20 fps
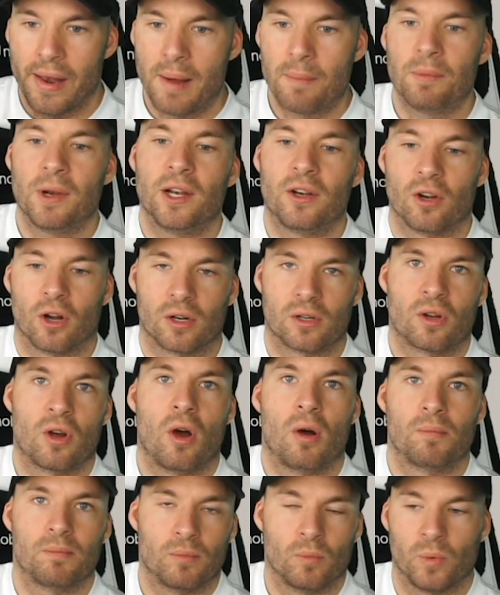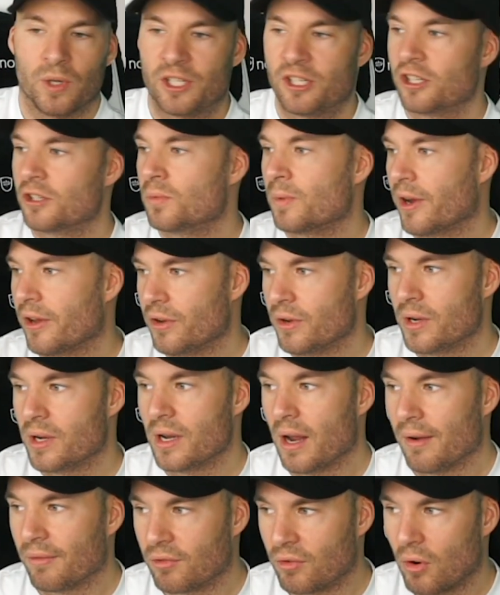Nemli.com, which is where
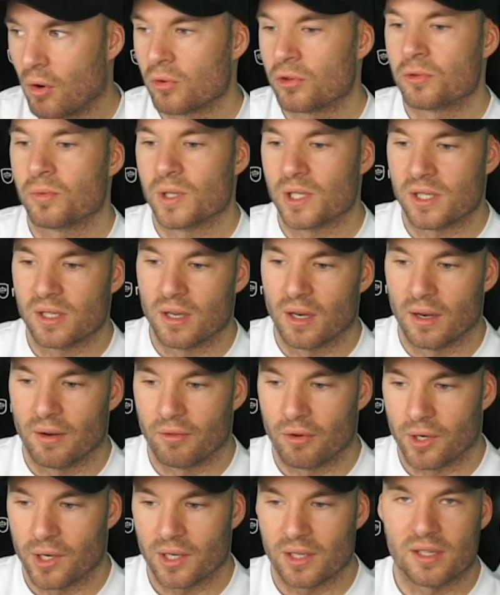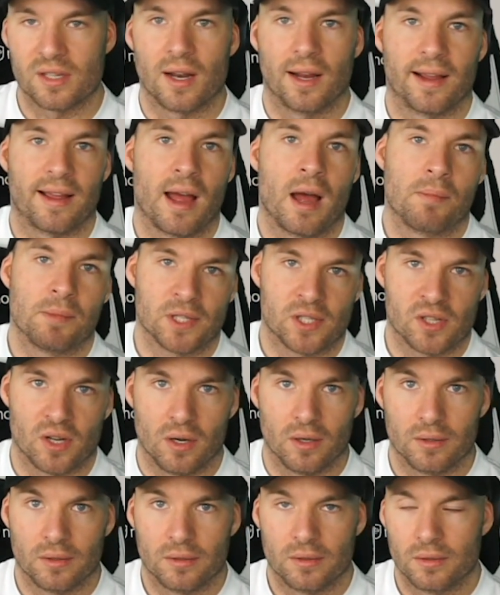you can have groceries delivered. It's like
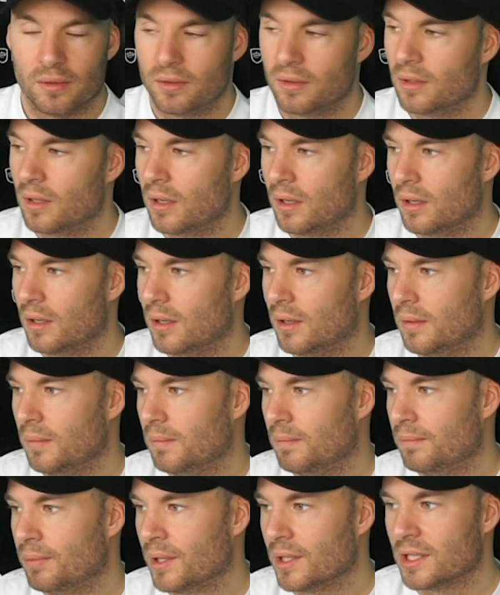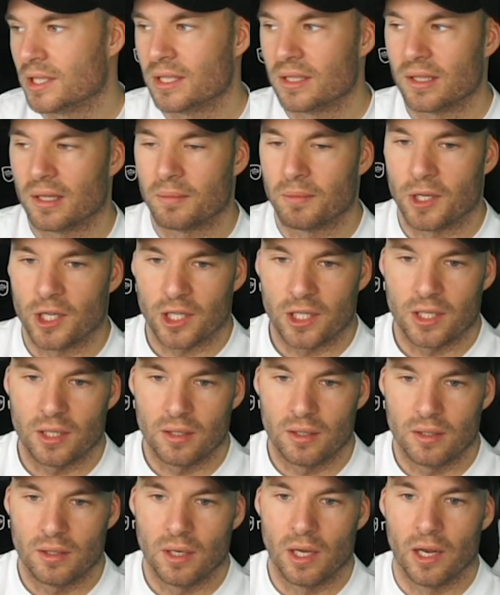Amazon, but in Denmark.
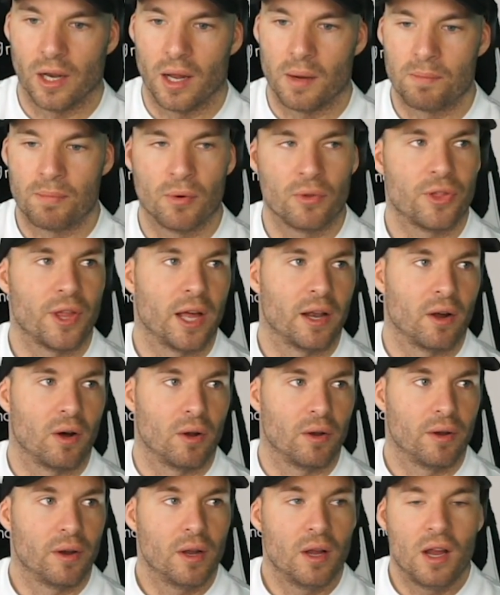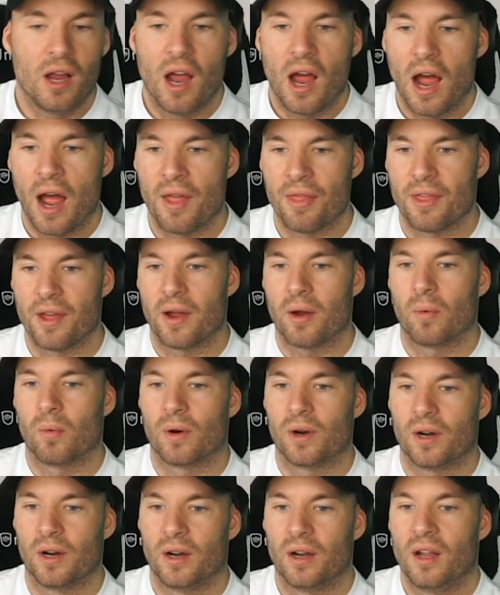And I put that on, and
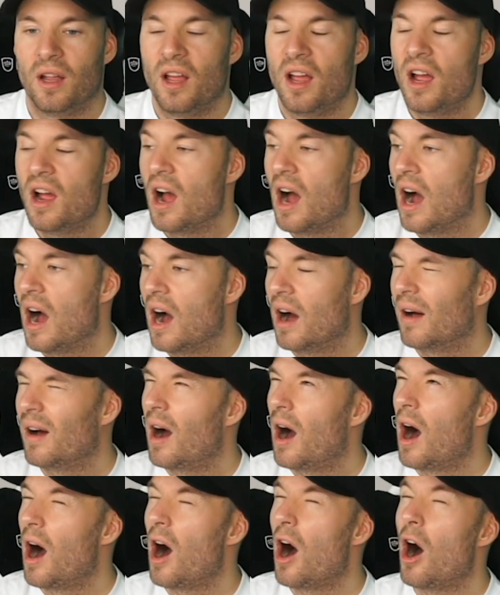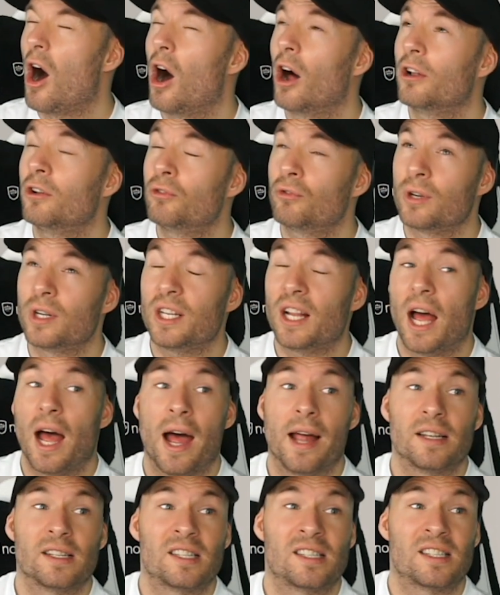there were
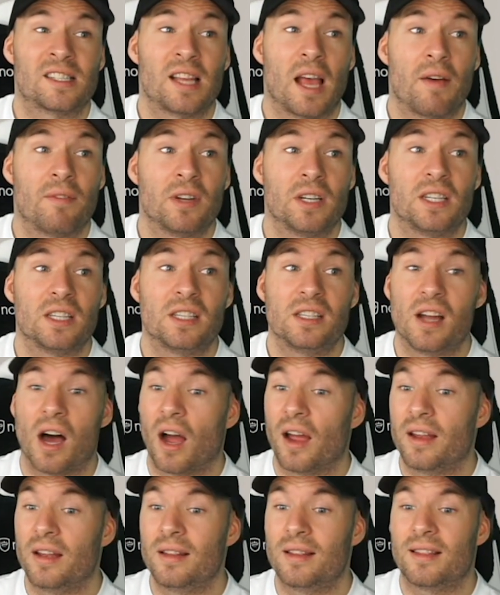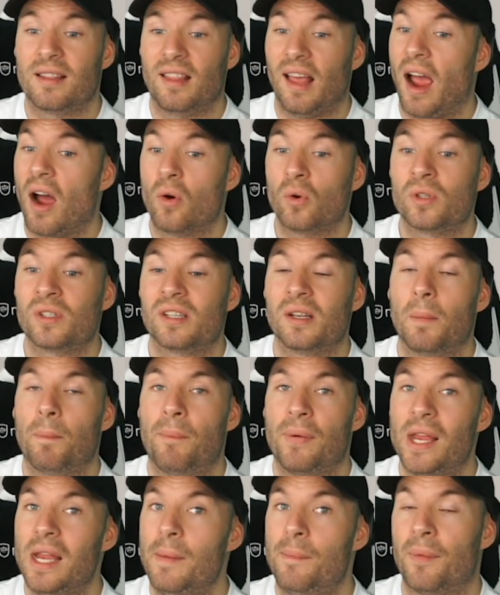
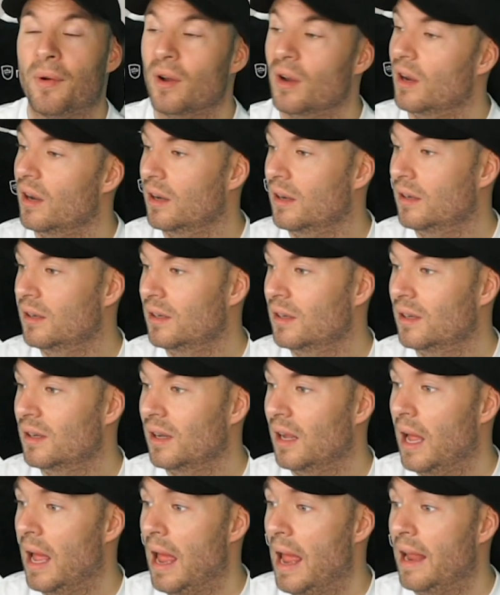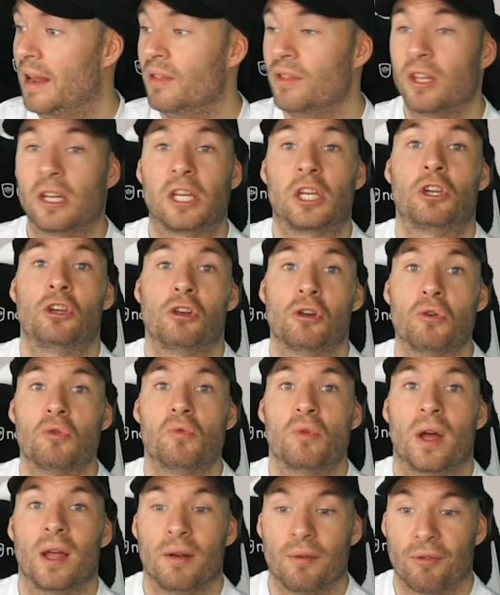179,000 people in the
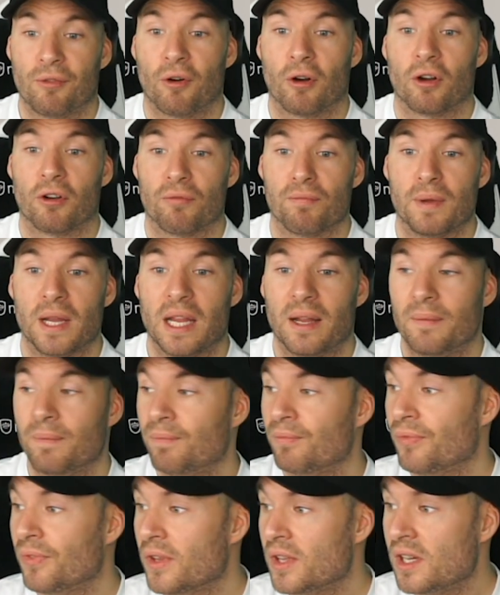queue in front of me.